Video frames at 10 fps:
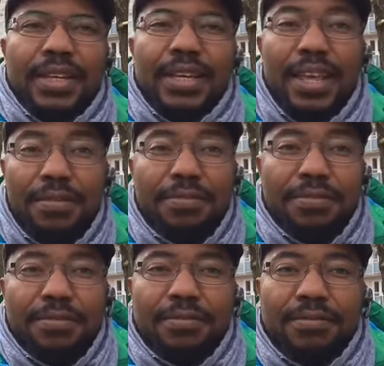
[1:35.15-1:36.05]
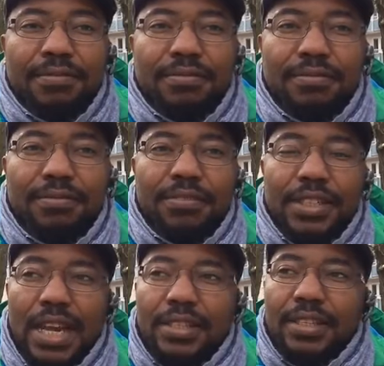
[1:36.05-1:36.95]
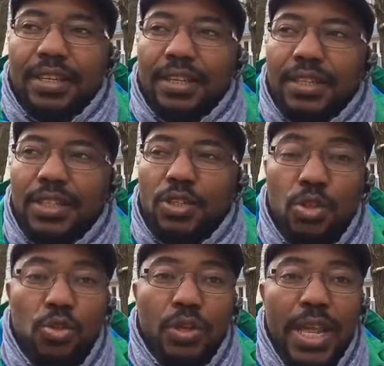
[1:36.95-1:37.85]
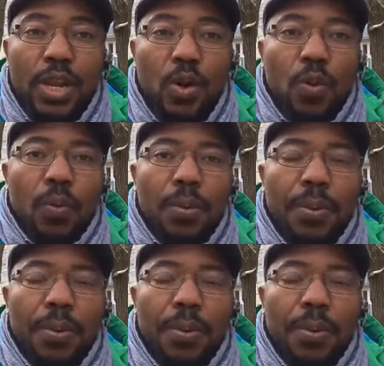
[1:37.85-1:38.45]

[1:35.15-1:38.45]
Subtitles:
leave for that issue to lay low.